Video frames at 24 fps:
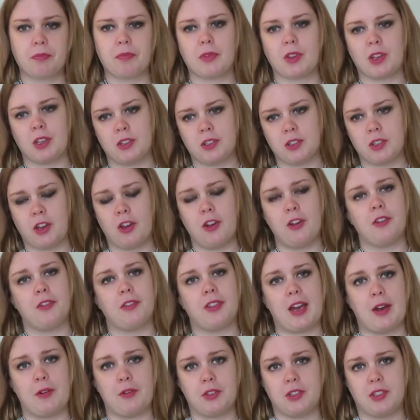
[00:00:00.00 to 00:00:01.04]
So
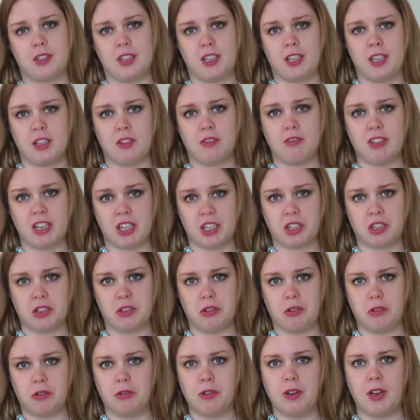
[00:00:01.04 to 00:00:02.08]
that was the
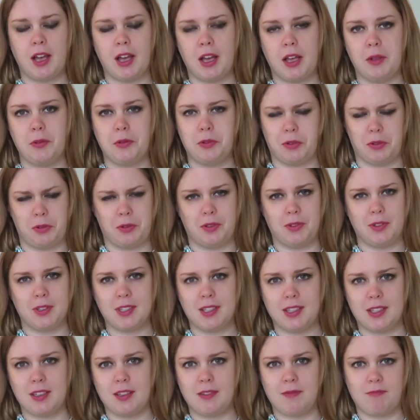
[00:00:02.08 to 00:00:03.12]
traditional sort of
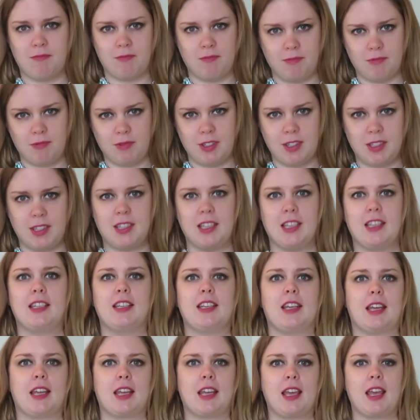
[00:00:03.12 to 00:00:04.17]

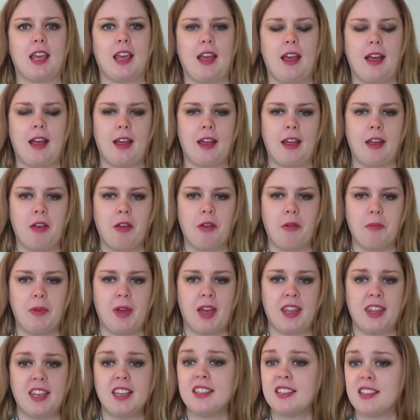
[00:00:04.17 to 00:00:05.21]
seating,
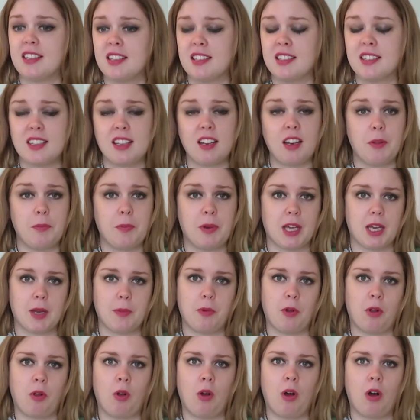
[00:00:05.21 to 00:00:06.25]
and it's still
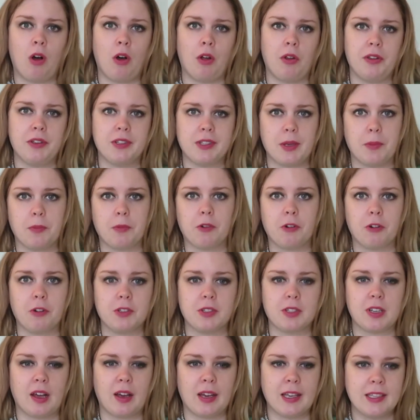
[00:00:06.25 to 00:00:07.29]
applicable on some cruise
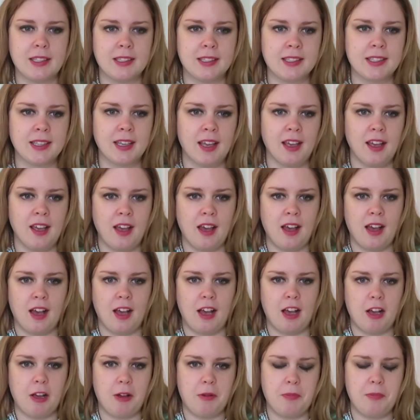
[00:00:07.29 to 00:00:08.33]
lines.
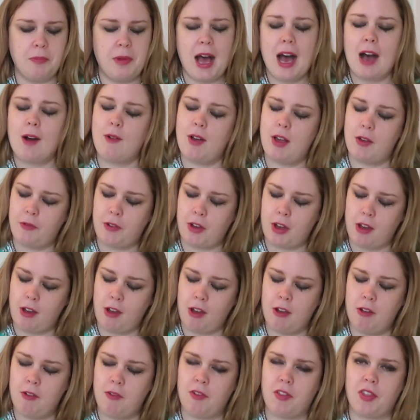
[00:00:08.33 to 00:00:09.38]
However,
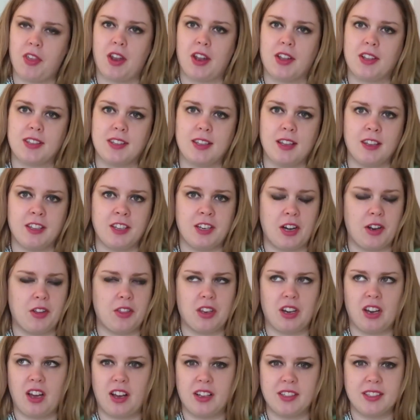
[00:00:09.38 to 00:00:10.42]
over the
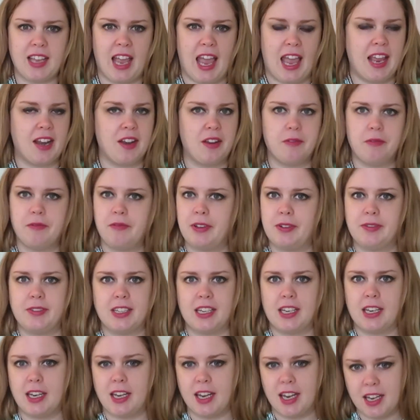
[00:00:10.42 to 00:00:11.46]
last
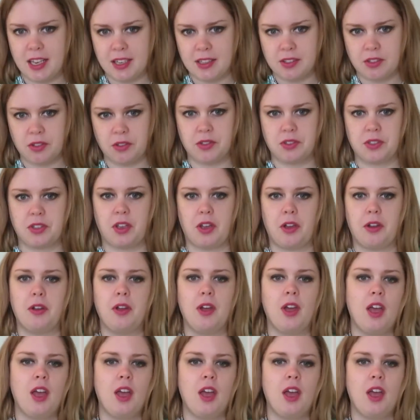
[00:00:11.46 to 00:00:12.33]
10-15 years or so,